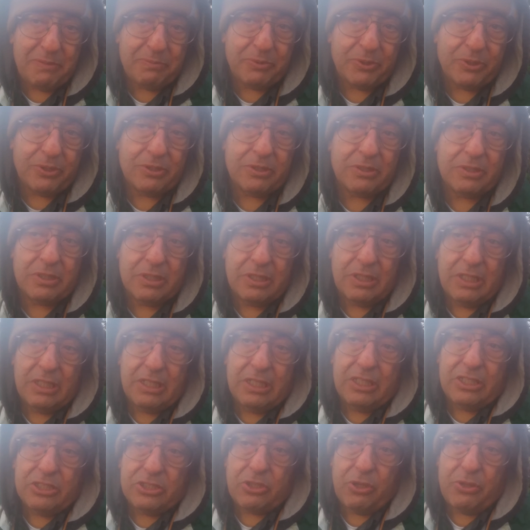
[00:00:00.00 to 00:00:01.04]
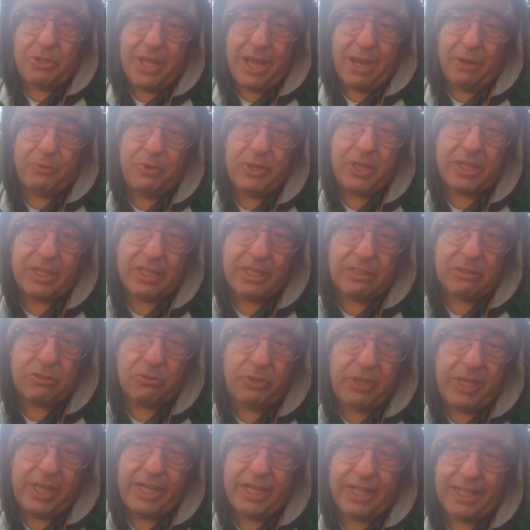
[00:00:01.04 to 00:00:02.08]
people so that we can
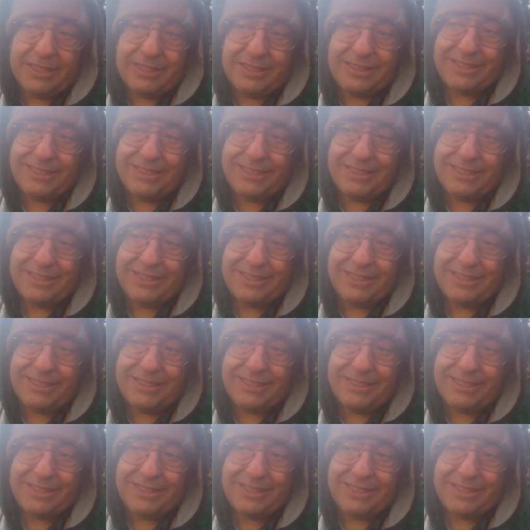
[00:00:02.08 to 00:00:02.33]
create a